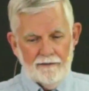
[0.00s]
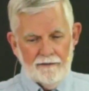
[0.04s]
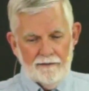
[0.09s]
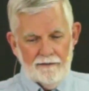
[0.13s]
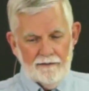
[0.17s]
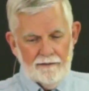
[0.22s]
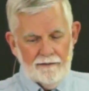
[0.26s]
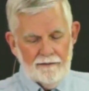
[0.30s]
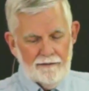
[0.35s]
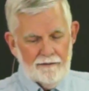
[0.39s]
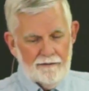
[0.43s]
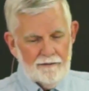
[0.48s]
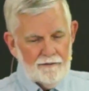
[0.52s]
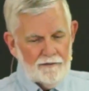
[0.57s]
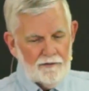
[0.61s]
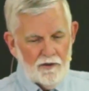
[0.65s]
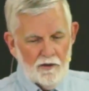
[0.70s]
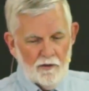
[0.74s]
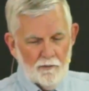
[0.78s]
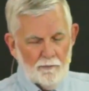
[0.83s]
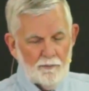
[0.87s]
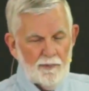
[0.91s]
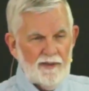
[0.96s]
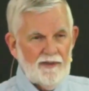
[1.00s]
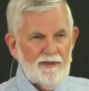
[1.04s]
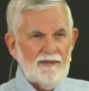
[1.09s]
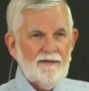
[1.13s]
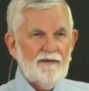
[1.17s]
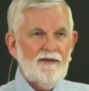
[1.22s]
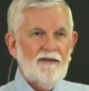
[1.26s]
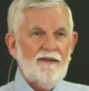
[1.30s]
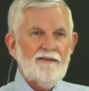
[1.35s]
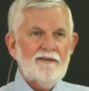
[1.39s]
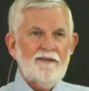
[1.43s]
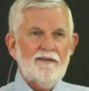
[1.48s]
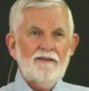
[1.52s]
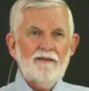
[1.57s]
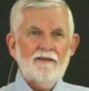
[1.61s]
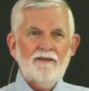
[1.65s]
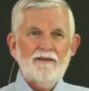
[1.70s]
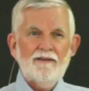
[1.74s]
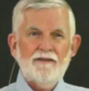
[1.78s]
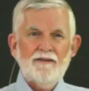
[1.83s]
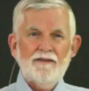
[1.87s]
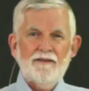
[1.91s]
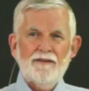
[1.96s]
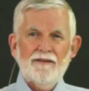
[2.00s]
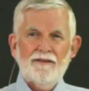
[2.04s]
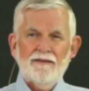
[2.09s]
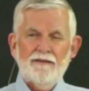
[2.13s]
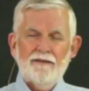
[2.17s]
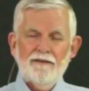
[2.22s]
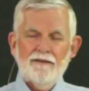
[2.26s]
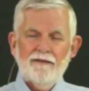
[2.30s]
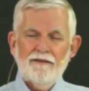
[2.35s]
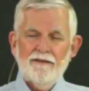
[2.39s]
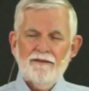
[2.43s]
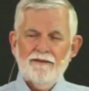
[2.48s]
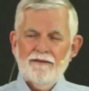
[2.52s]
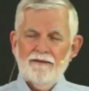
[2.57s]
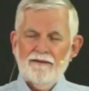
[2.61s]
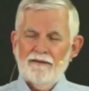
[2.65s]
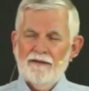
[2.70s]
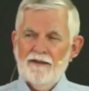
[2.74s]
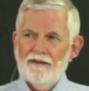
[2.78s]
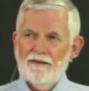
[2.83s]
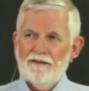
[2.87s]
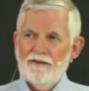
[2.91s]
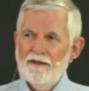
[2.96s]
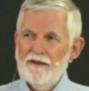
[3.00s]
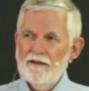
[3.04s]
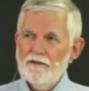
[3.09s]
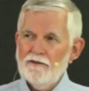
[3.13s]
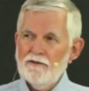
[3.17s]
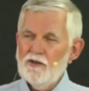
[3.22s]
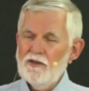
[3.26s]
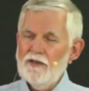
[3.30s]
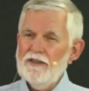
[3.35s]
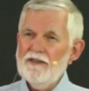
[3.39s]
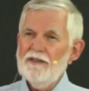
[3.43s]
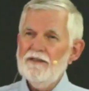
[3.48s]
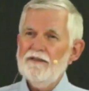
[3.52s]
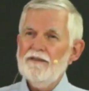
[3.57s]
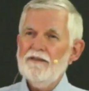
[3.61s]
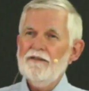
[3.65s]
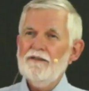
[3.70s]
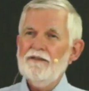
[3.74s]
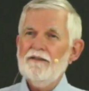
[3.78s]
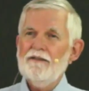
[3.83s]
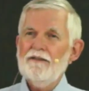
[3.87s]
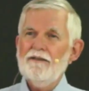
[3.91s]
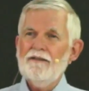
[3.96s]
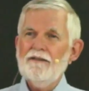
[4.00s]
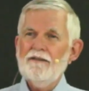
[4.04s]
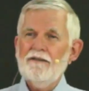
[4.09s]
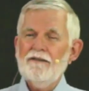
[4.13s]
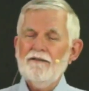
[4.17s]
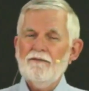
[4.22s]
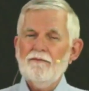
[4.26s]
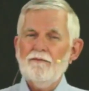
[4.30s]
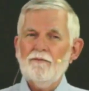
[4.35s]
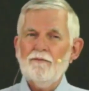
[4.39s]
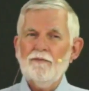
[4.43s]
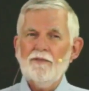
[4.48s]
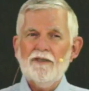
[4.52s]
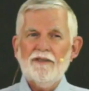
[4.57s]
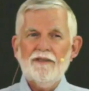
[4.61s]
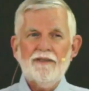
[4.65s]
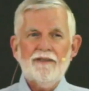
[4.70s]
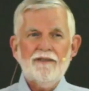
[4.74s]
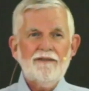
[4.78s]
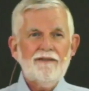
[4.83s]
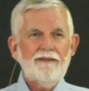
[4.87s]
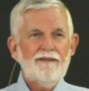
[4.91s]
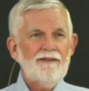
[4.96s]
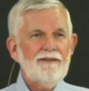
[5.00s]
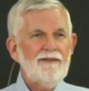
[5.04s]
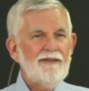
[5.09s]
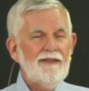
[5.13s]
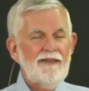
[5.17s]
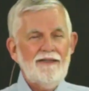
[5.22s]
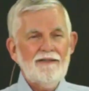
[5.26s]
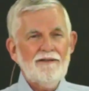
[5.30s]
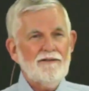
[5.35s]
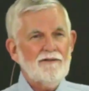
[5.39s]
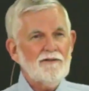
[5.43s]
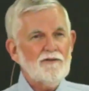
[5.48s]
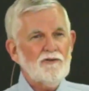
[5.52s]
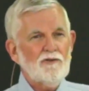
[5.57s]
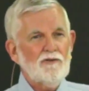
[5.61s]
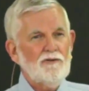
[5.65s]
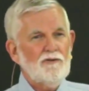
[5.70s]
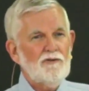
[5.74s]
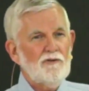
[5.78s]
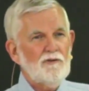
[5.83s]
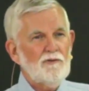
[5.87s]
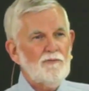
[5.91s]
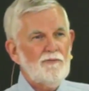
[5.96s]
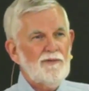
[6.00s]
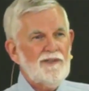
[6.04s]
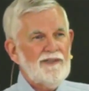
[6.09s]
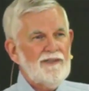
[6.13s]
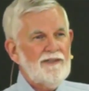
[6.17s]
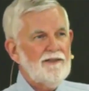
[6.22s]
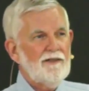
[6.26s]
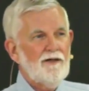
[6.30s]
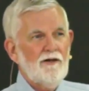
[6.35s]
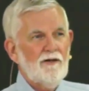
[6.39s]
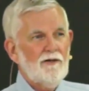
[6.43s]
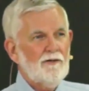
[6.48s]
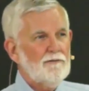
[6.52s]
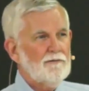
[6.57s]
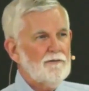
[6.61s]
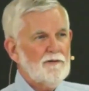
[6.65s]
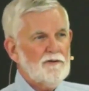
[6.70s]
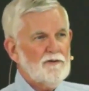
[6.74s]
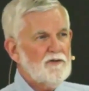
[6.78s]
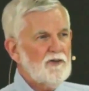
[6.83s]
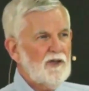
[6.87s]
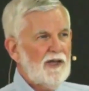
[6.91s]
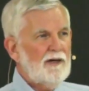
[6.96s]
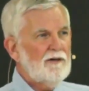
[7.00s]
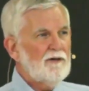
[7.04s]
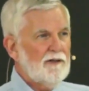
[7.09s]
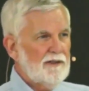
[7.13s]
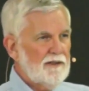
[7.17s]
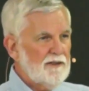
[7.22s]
don't be the lethargic, but neither should you be overzealous.